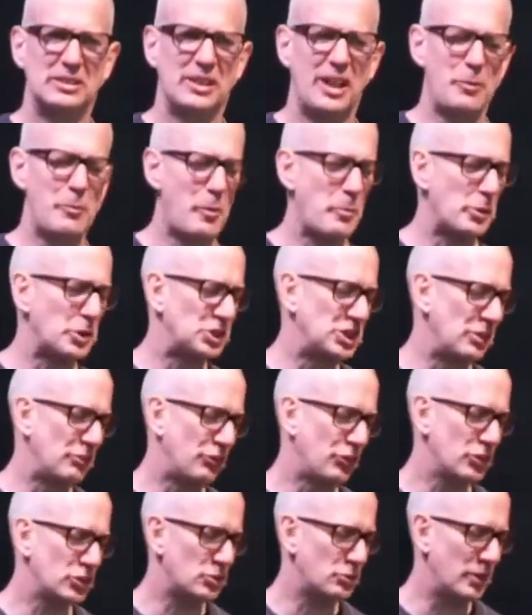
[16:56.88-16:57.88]
I remember she
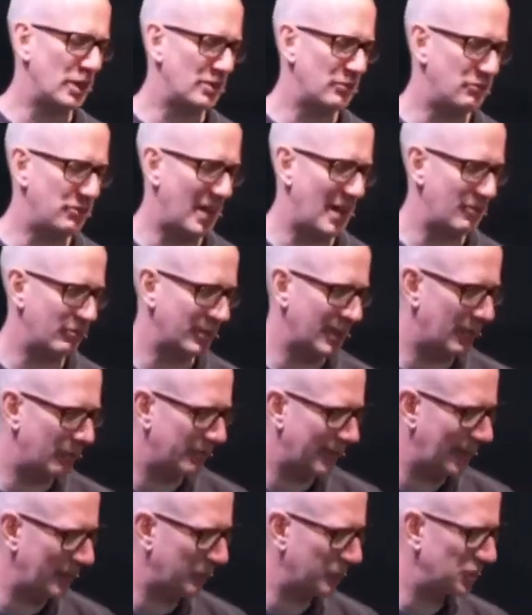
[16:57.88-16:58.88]
first read 5 Love
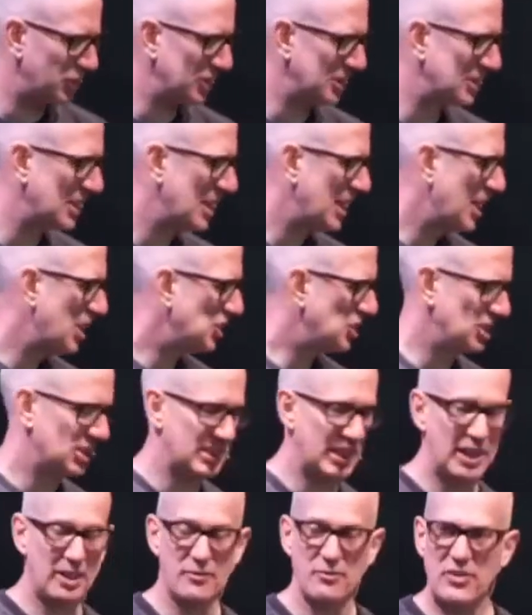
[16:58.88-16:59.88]
Languages. She's
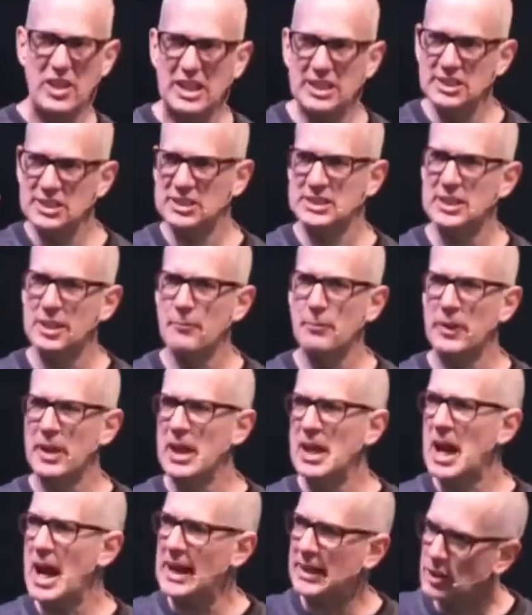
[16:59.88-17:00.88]
like, Vince,
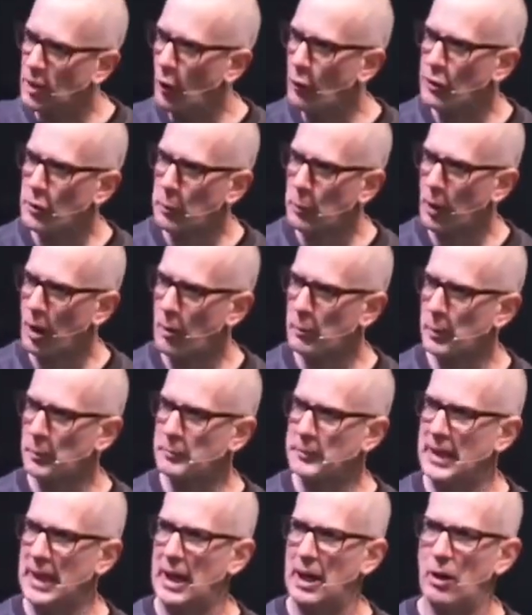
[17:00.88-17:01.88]
I know the
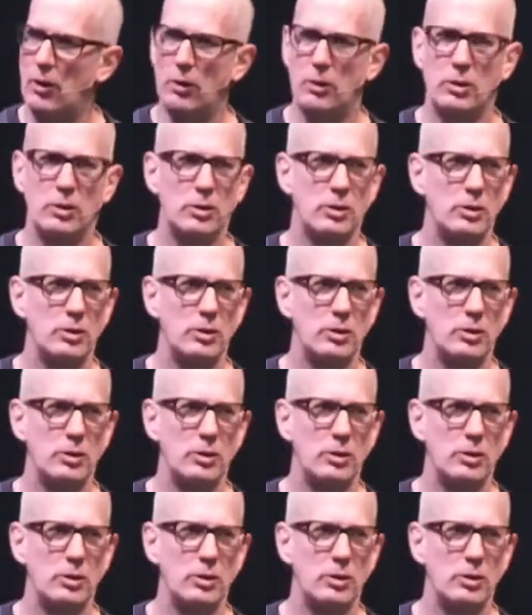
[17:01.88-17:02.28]
problem now.